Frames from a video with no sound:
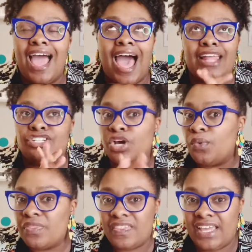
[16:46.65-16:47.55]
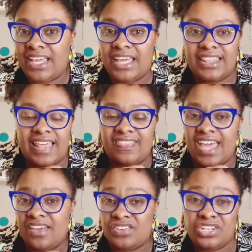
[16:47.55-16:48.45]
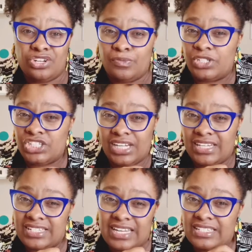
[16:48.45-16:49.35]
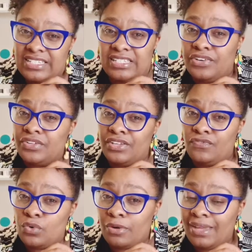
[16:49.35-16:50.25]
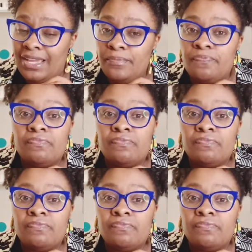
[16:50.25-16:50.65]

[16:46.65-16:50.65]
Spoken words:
I don't think that the heavy duty machine is necessarily for me.